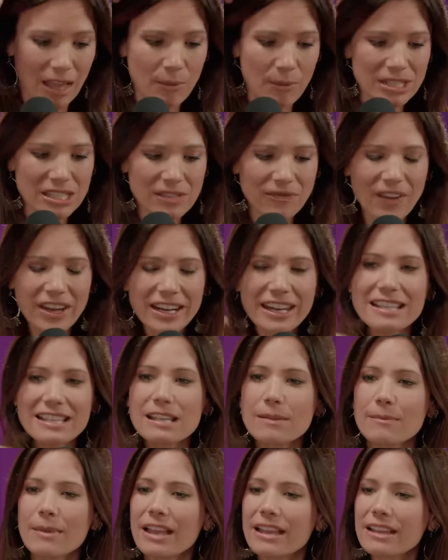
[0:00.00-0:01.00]
And what's funny is
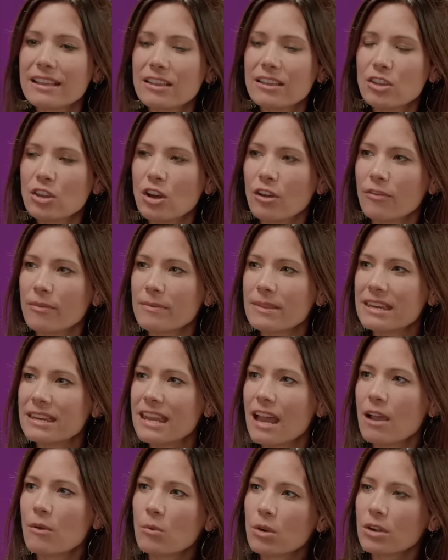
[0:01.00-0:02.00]
I'm like, you know, from the
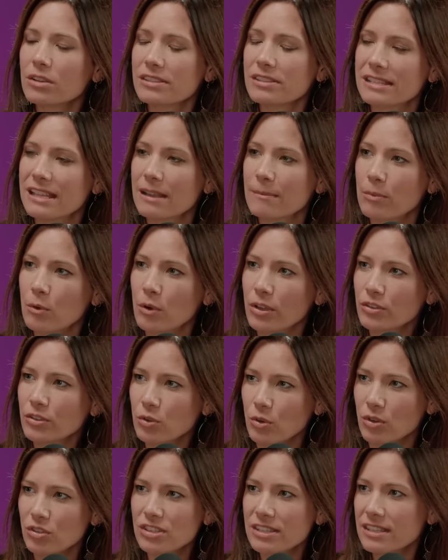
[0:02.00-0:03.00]
net worth standpoint,
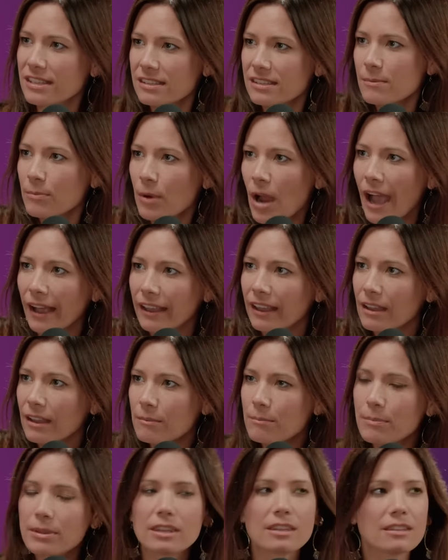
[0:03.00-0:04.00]
George, this isn't
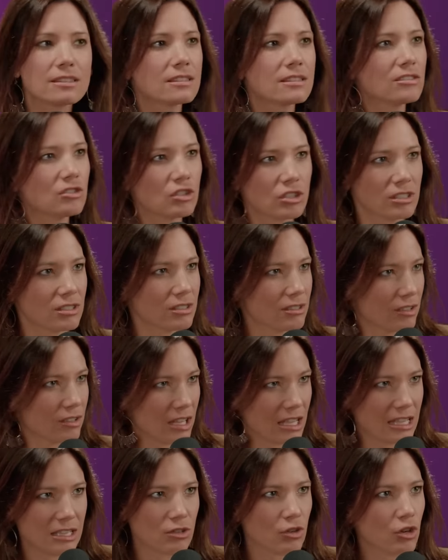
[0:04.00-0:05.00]
bragging, but this is just,
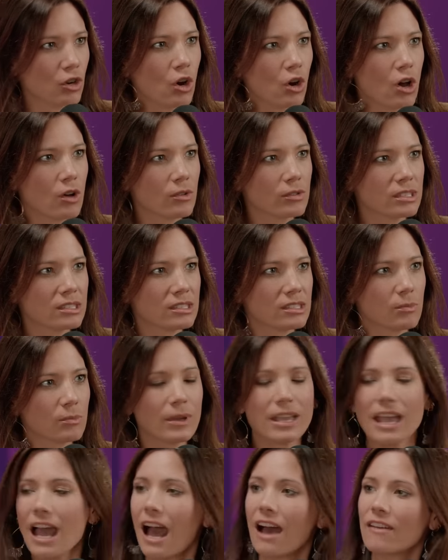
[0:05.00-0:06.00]
these are your hosts.
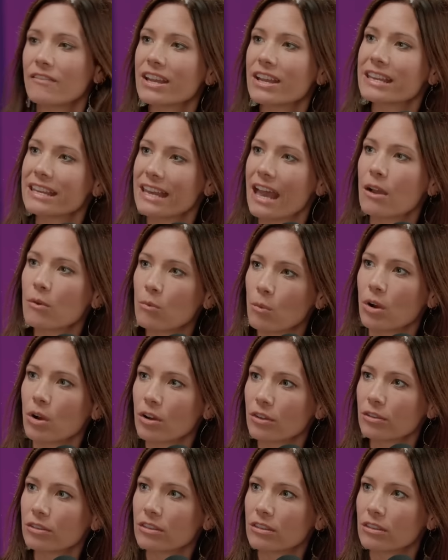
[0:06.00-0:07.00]
We have a net
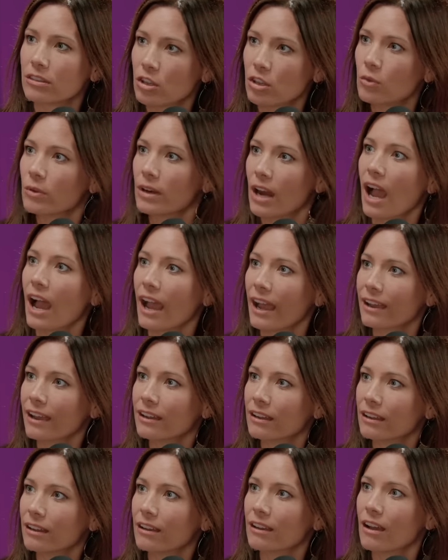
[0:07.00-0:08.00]
worth, you and
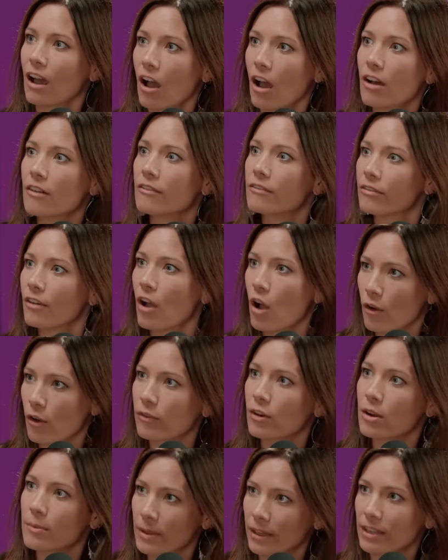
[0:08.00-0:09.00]
I, of
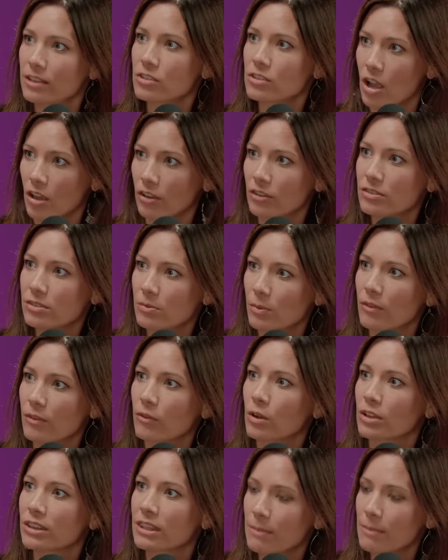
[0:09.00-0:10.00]
over a million dollars. We've
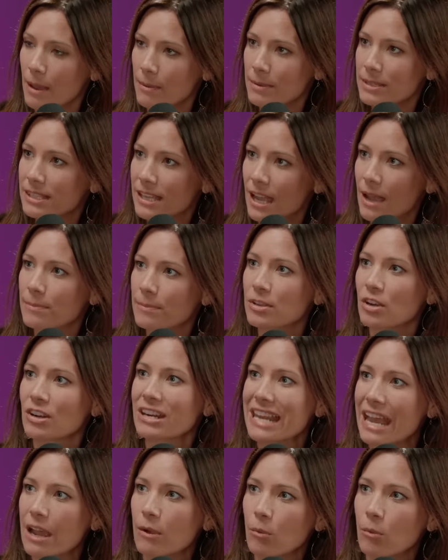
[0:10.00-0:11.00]
yes. worked the baby steps, our
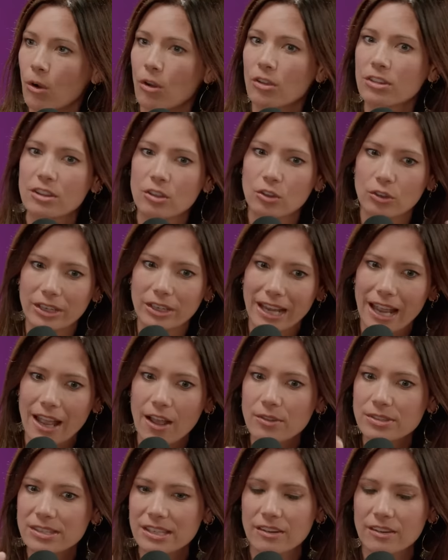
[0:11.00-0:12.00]
net worth, including
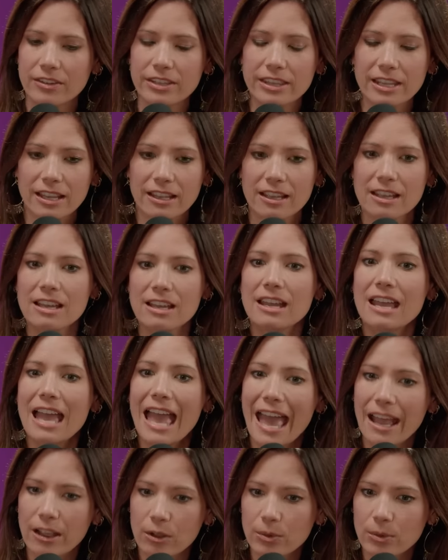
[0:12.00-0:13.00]
house and everything,
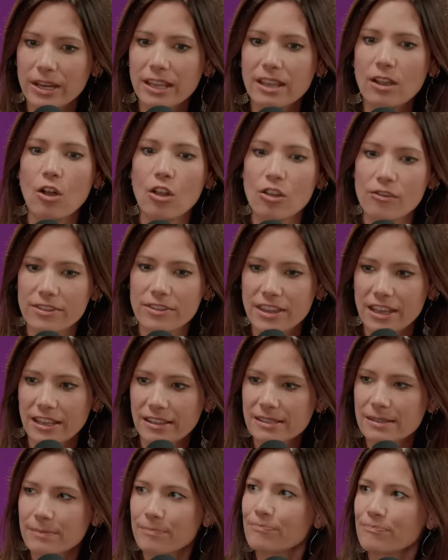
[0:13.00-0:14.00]
equity, all of the
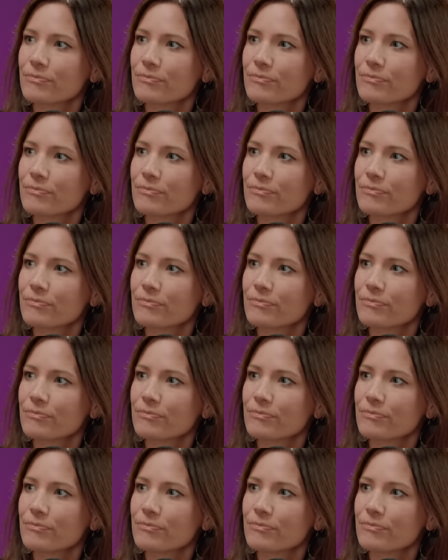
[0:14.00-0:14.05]
things.